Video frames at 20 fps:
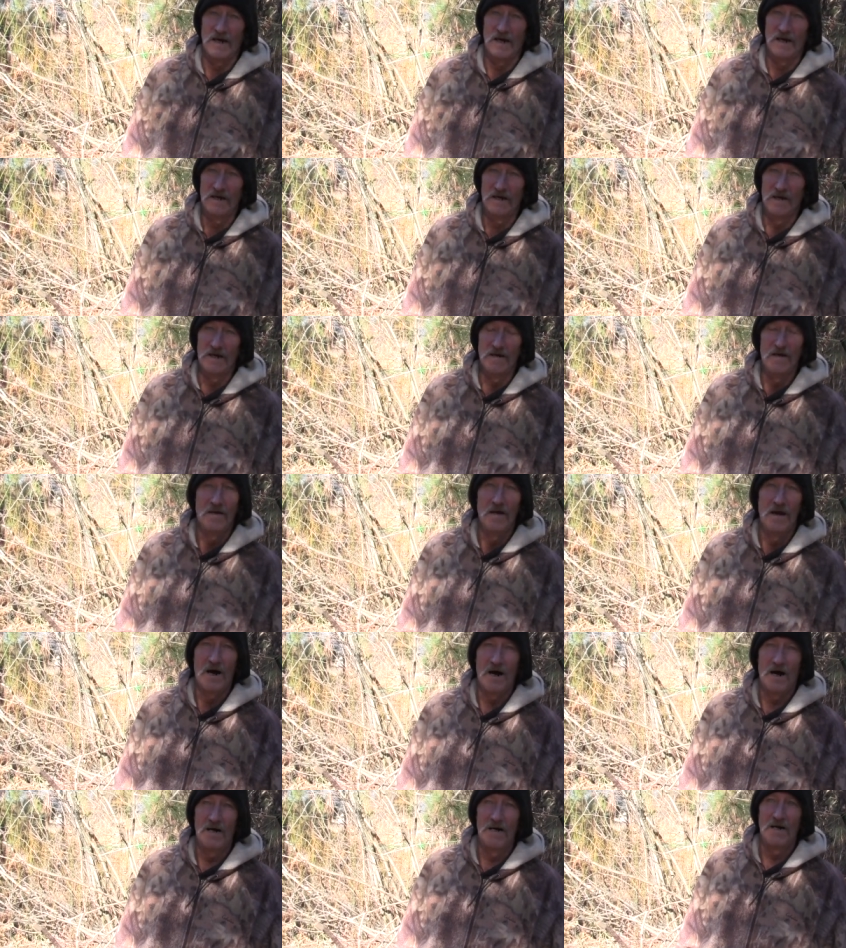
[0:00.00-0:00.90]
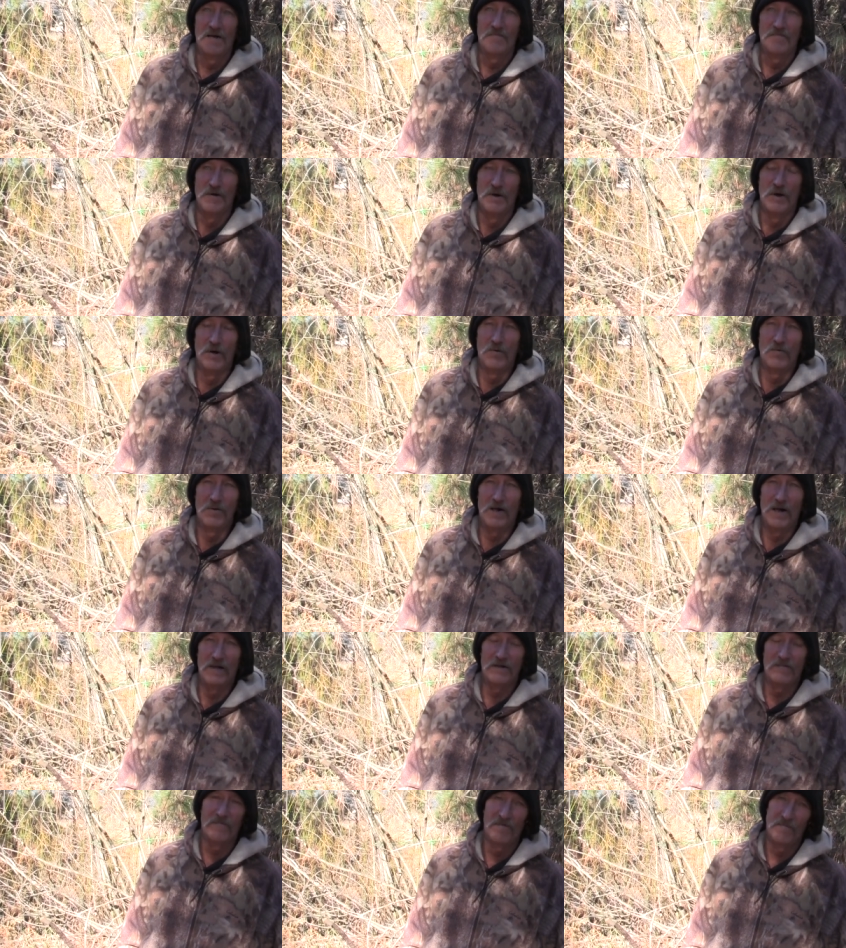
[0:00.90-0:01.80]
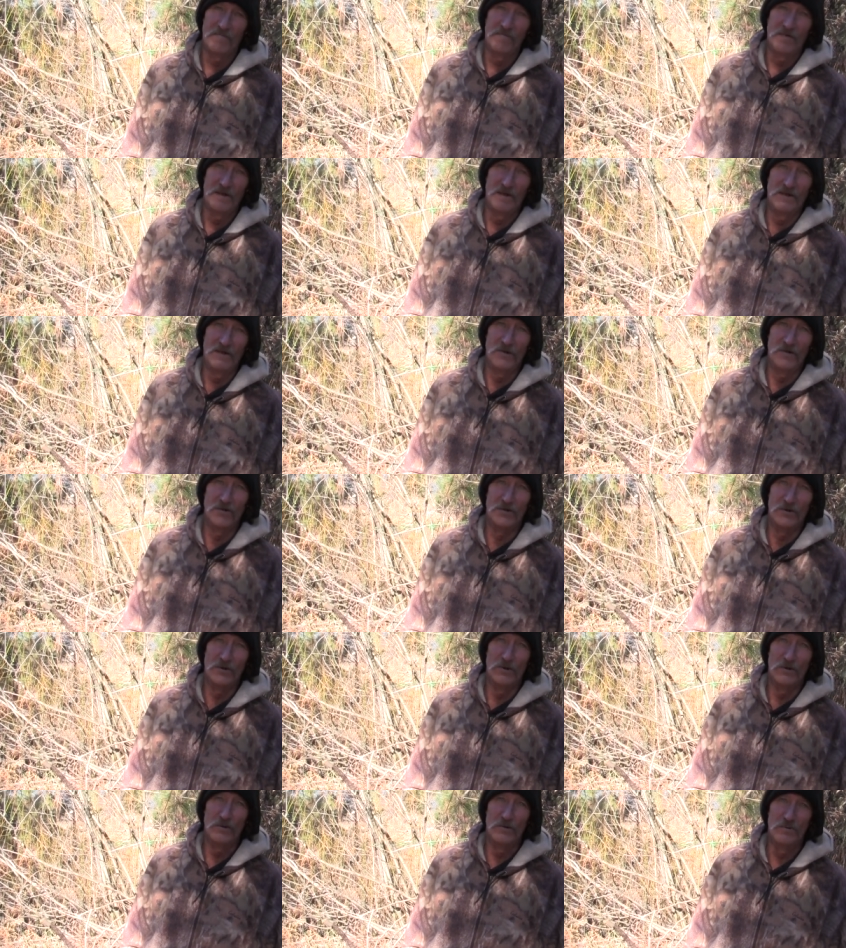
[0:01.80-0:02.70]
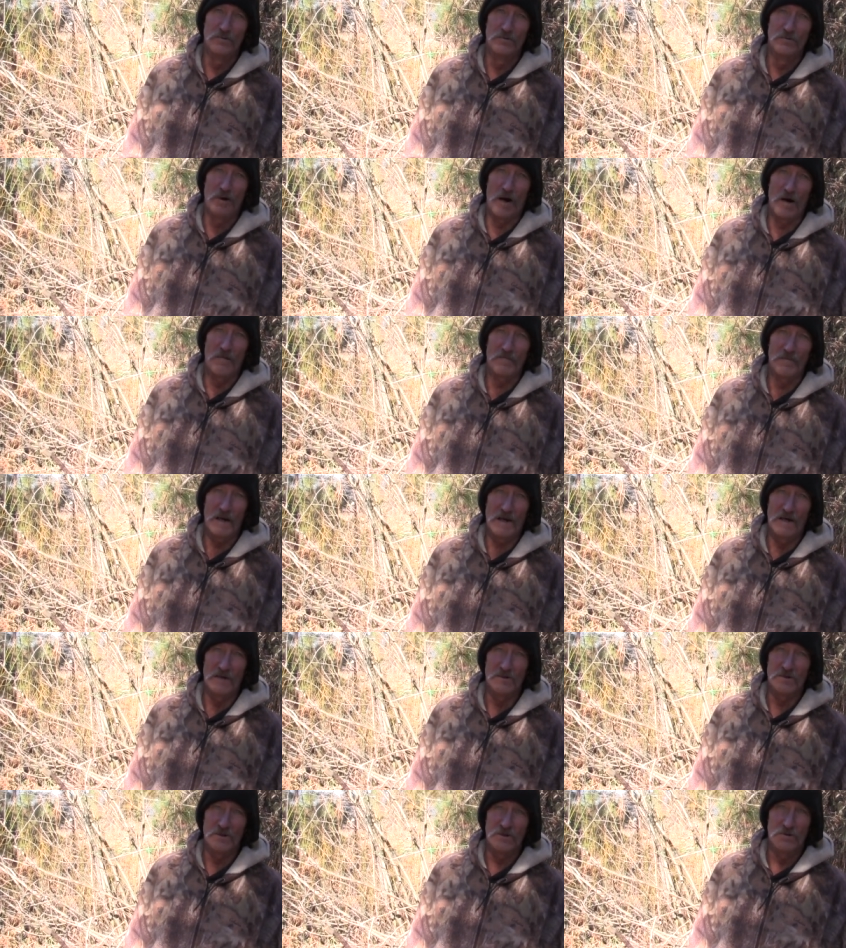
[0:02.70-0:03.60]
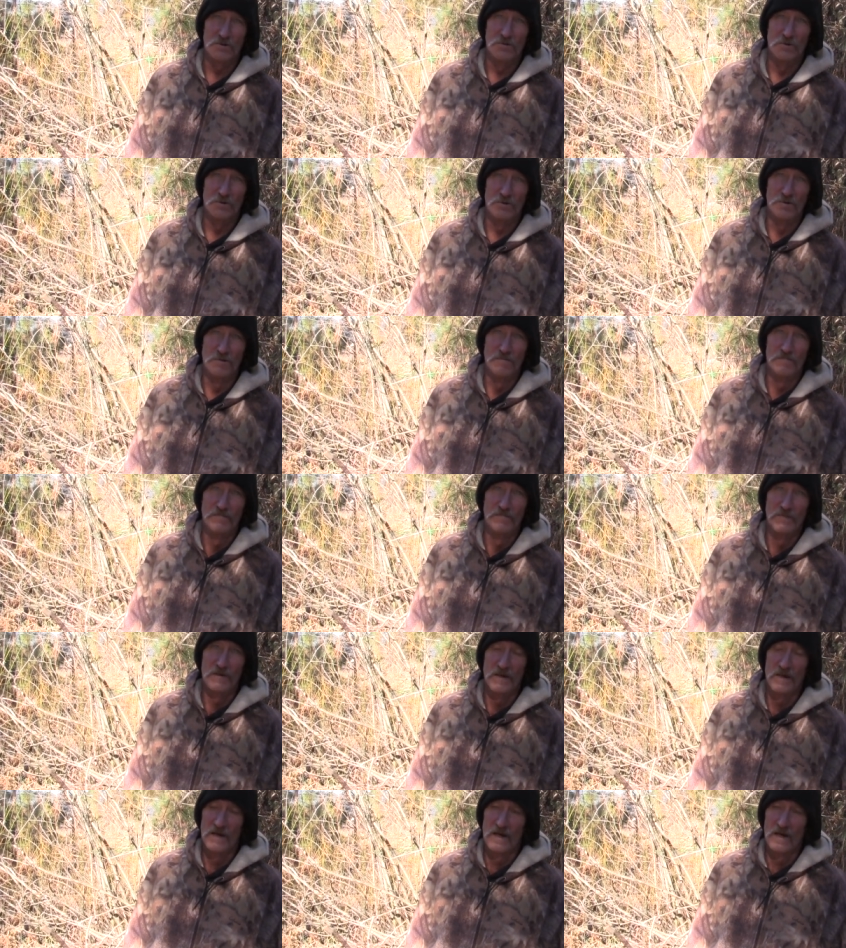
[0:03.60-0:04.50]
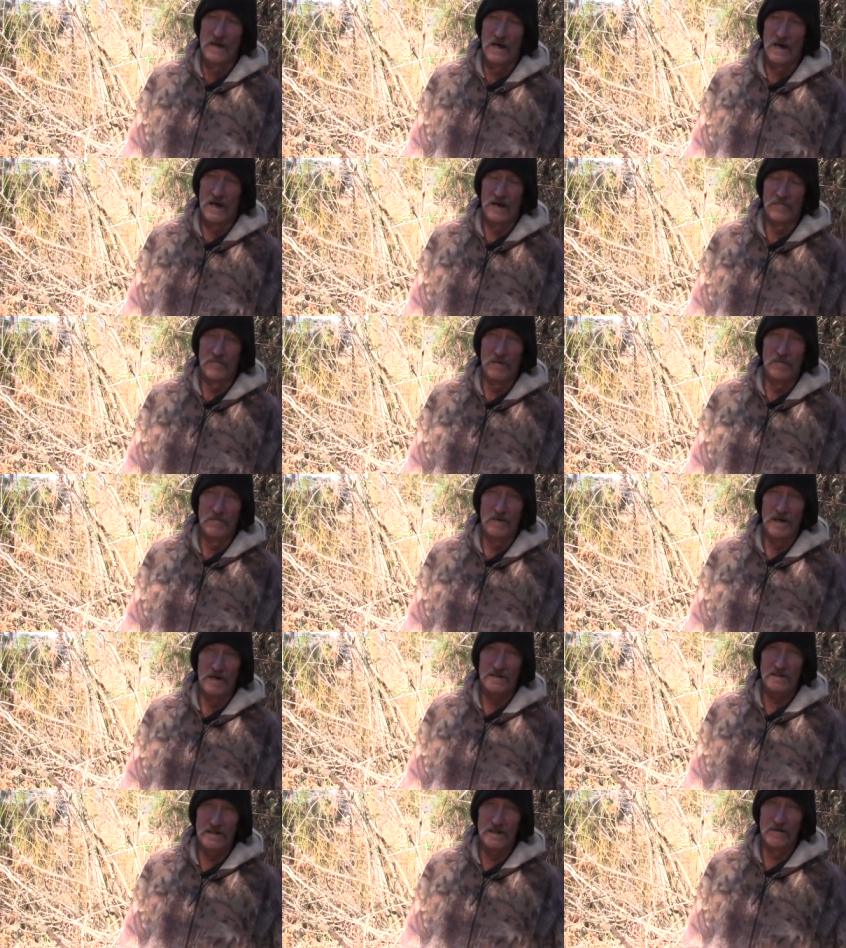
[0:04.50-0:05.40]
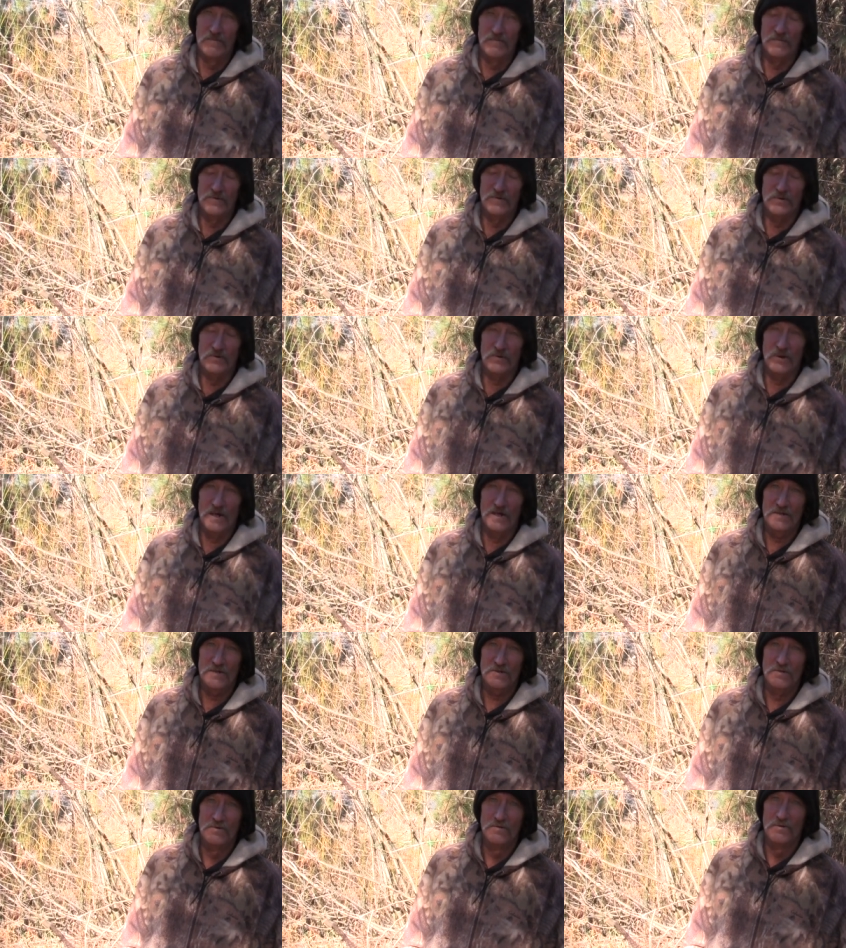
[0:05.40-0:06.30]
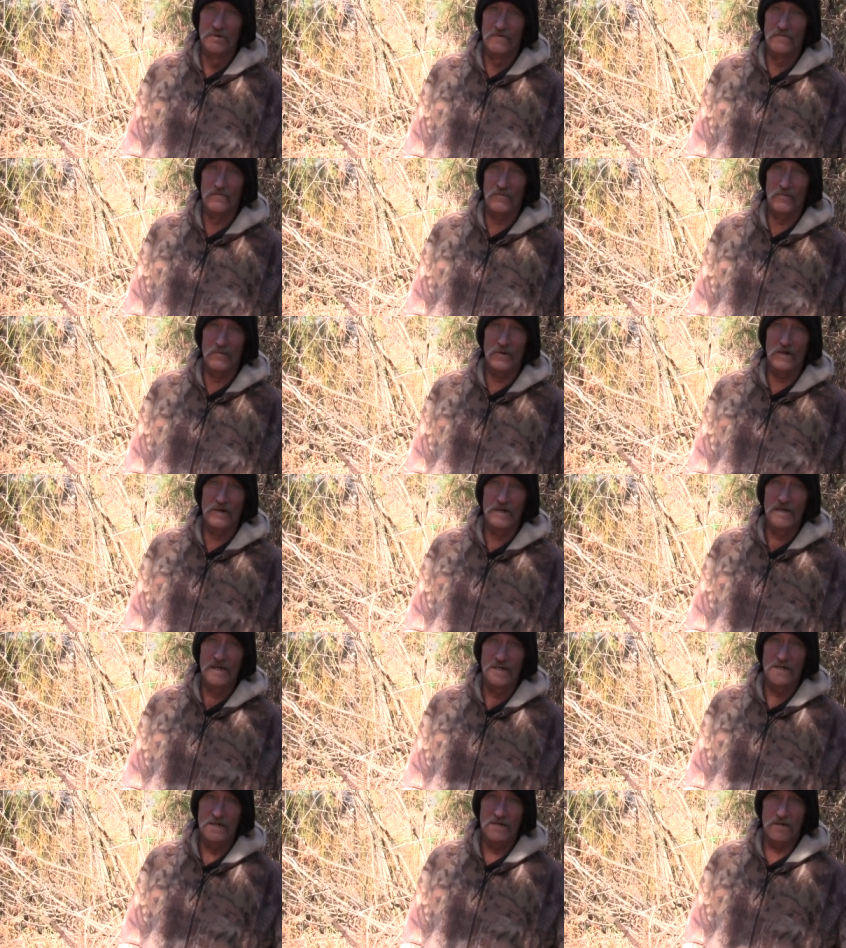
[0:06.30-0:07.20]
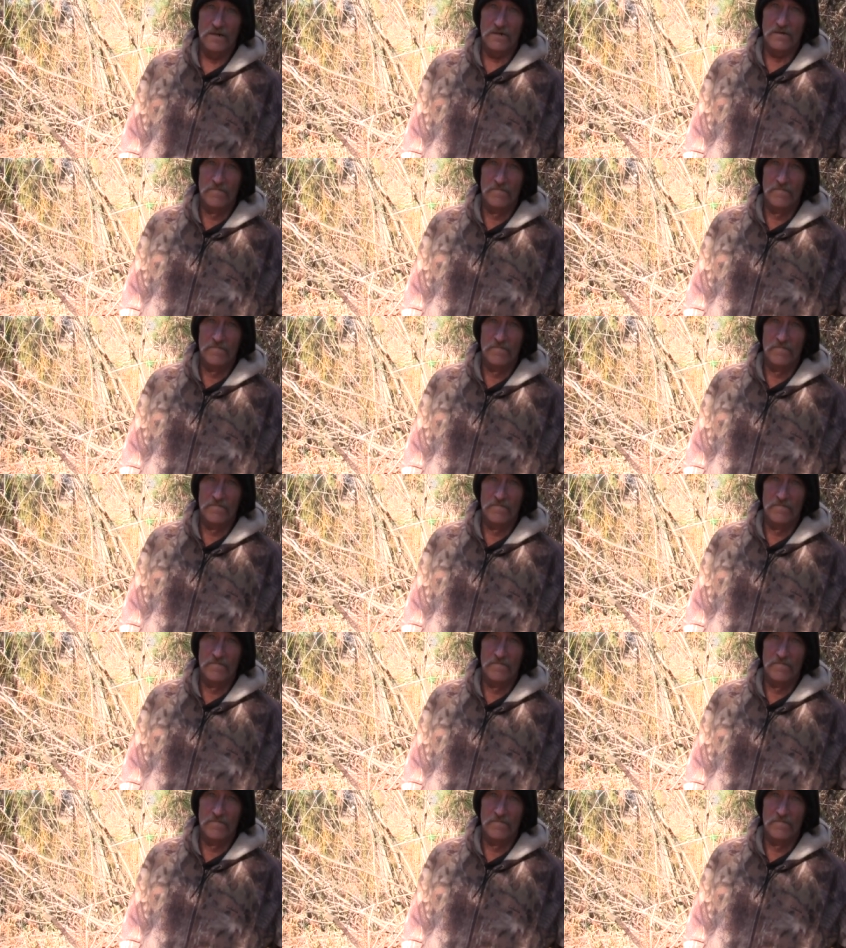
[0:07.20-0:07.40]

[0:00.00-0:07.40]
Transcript: And uh, I left home when I was 15 years old, dropped out of school. I put myself through trade school for a year